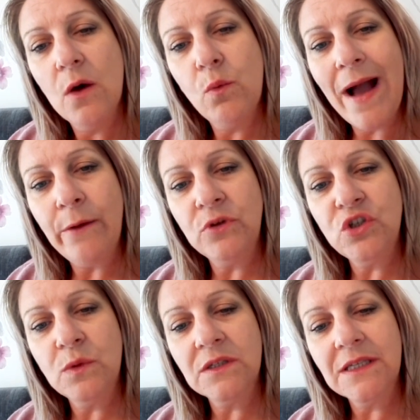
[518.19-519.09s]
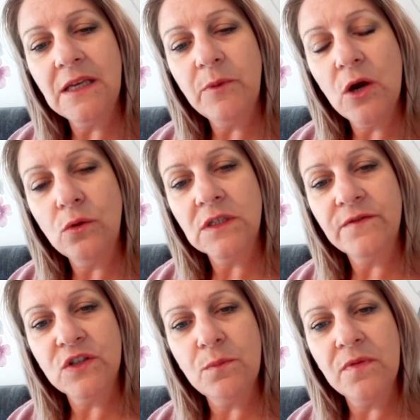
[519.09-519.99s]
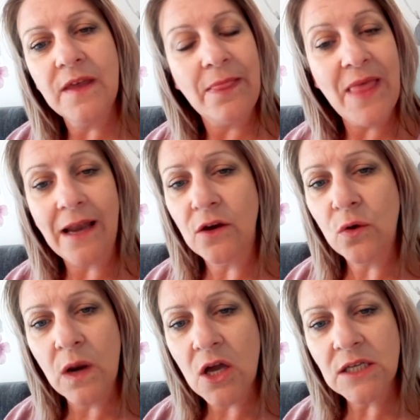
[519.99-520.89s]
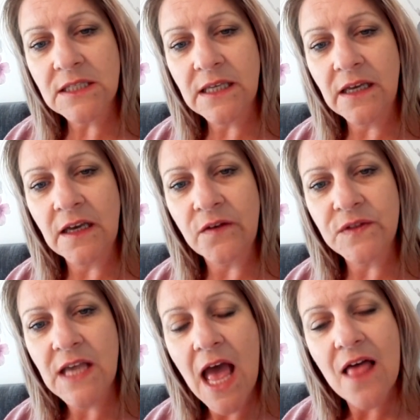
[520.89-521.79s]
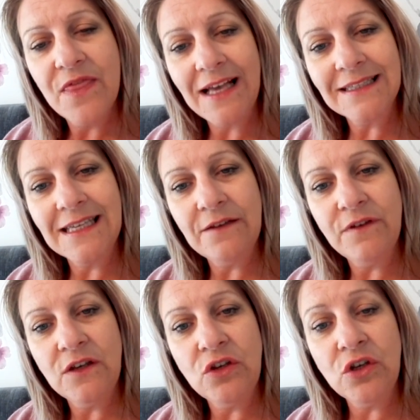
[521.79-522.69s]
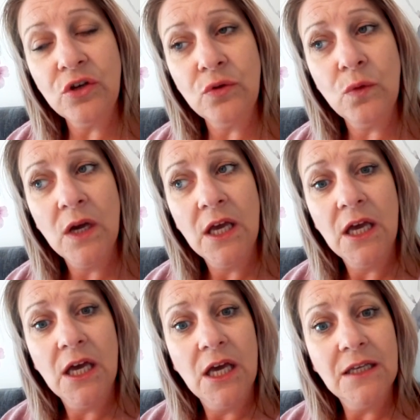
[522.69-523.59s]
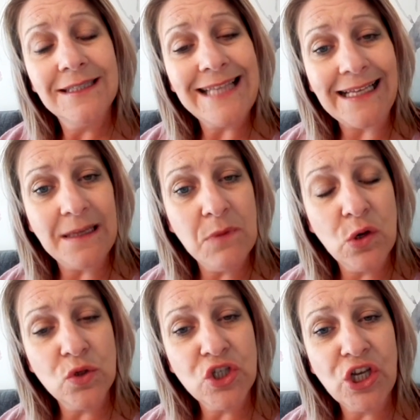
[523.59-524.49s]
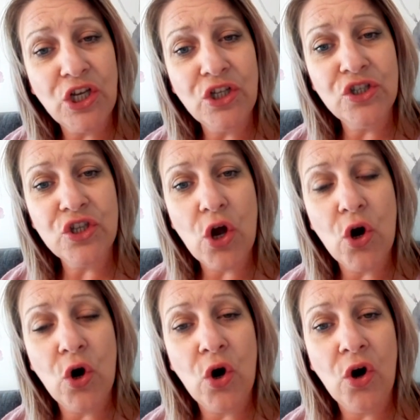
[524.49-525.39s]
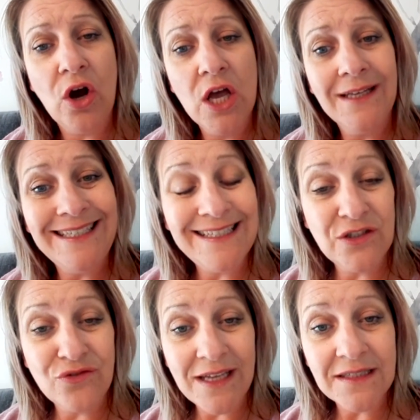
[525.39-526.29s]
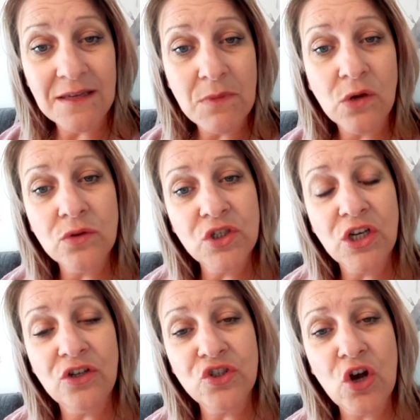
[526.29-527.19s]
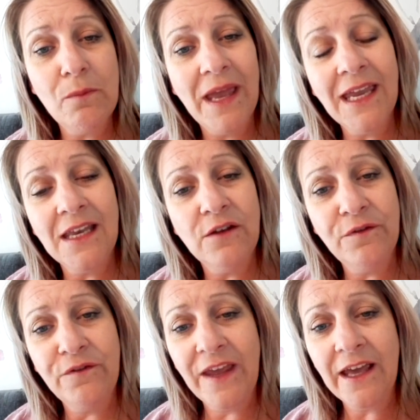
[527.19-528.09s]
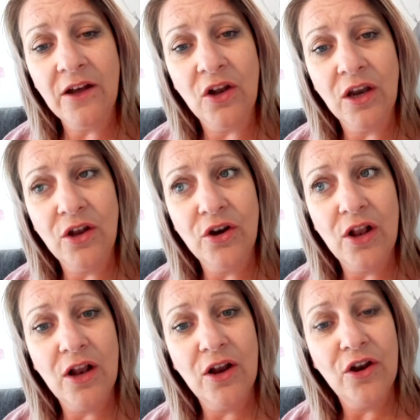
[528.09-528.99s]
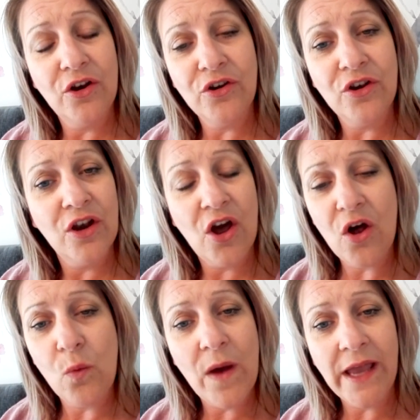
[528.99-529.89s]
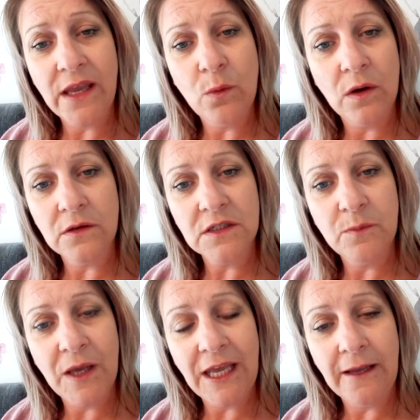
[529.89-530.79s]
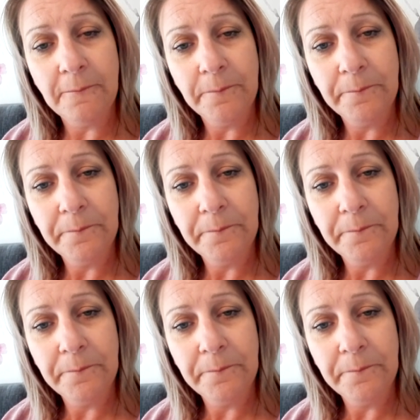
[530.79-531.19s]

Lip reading: Why would you want to keep hold of something that no longer serves, that's giving you sad emotions or distressed emotions or making you feel not where you want to be?